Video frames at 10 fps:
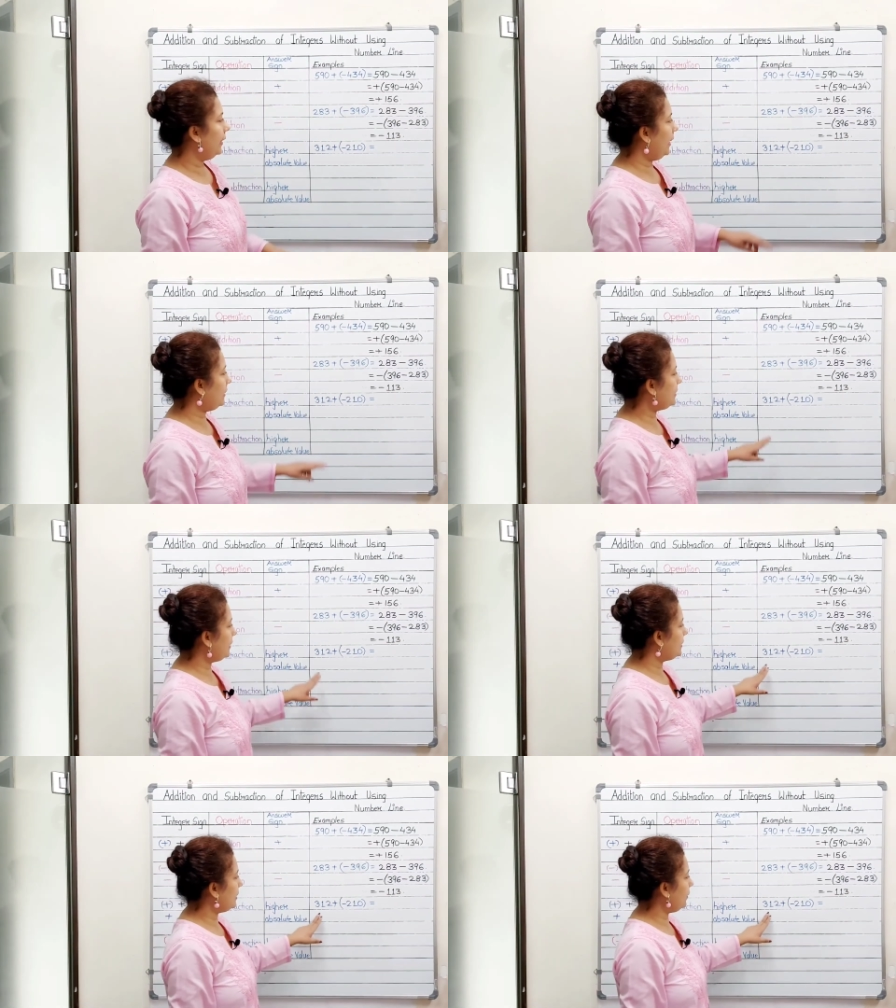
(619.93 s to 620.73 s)
Next
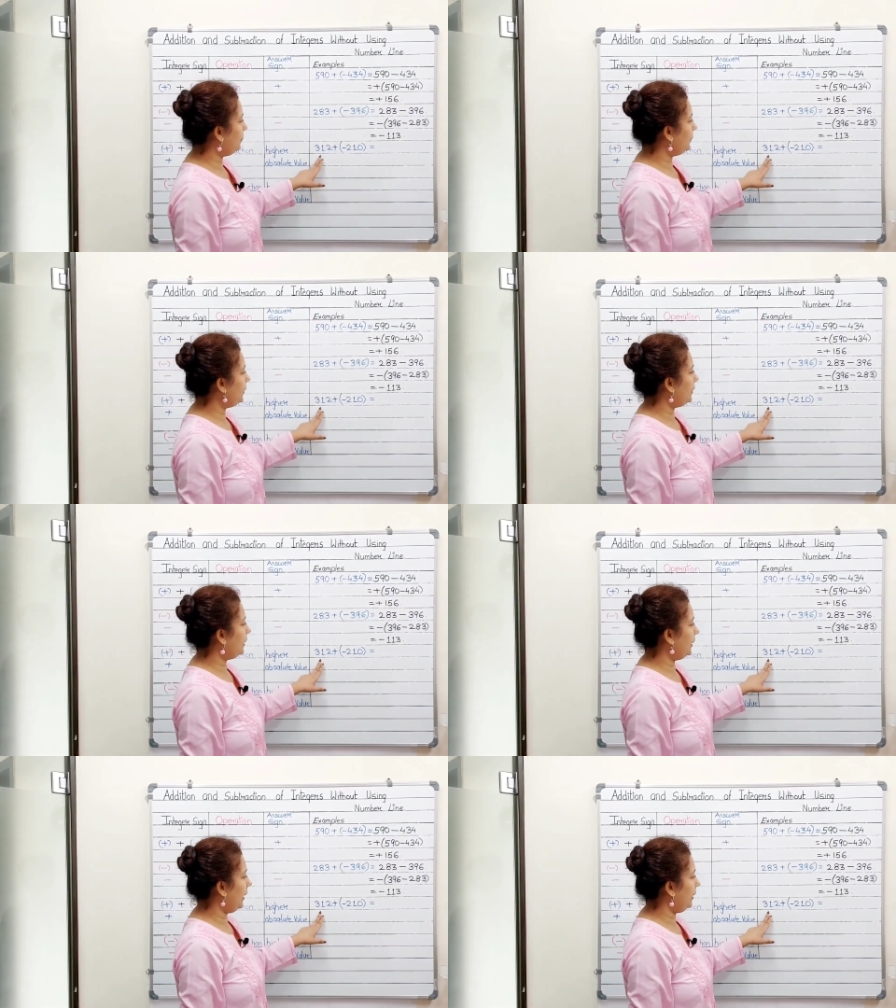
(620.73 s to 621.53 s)
example,
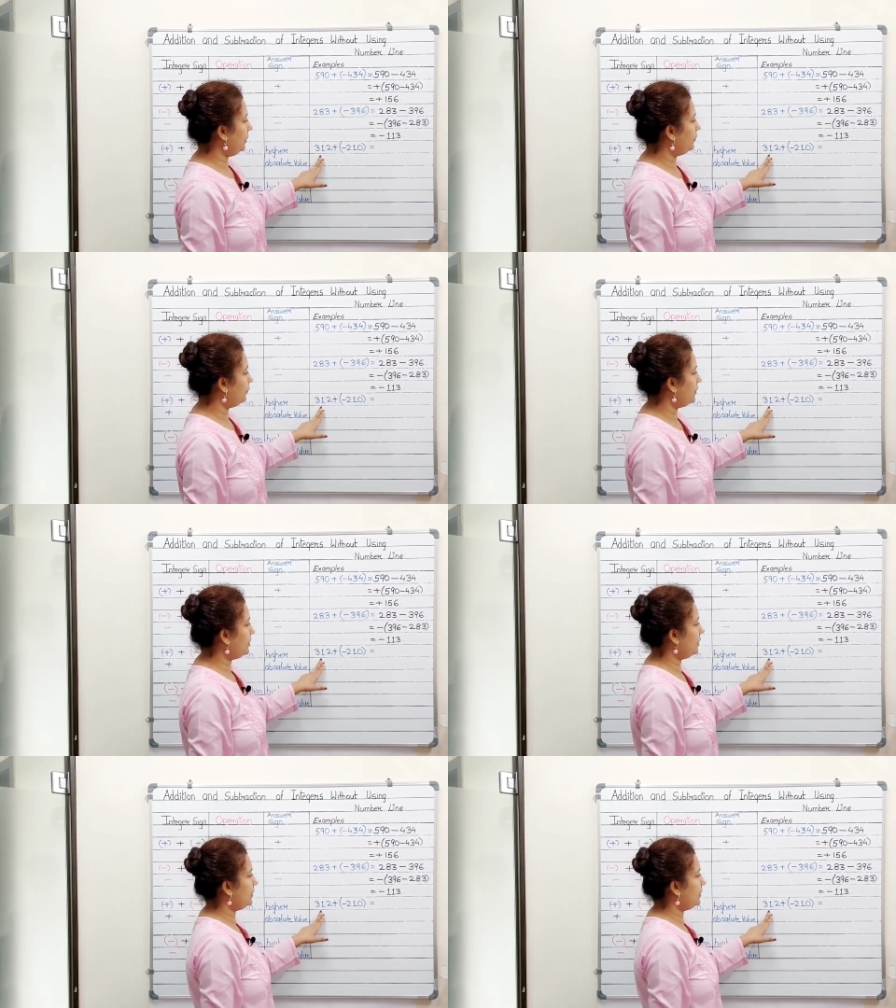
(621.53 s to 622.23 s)
again the first